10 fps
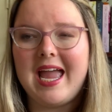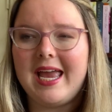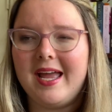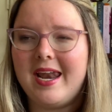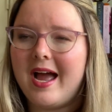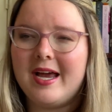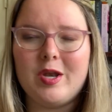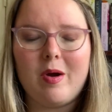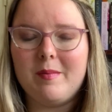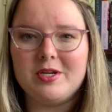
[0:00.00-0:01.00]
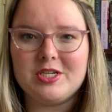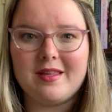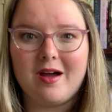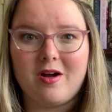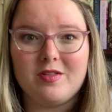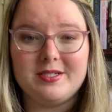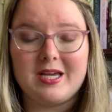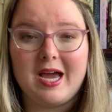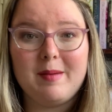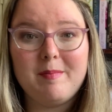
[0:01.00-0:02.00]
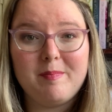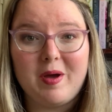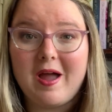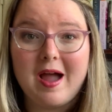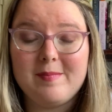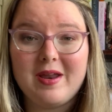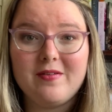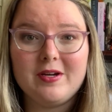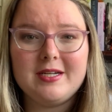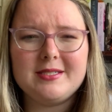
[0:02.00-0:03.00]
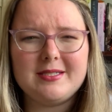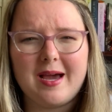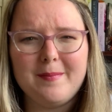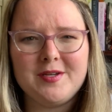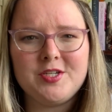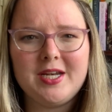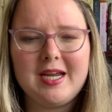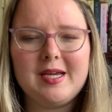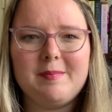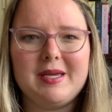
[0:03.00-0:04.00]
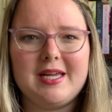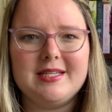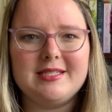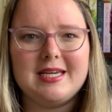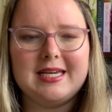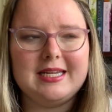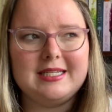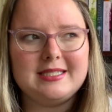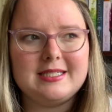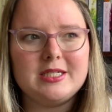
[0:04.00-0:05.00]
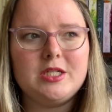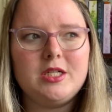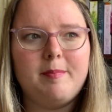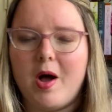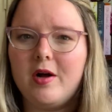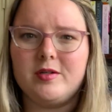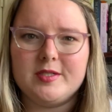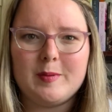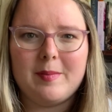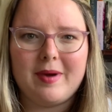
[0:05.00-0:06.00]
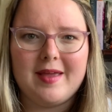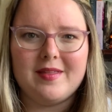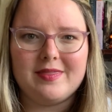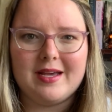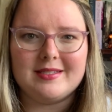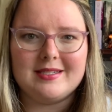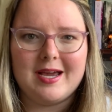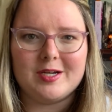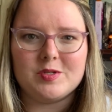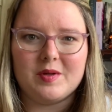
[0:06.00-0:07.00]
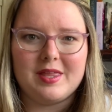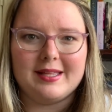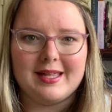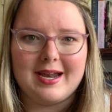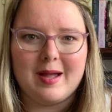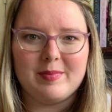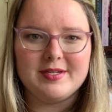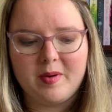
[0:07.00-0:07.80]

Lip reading: And I know I mention that all the time, but I'm never gonna stop mentioning it because it still boggles my mind that that's an actual thing that happened.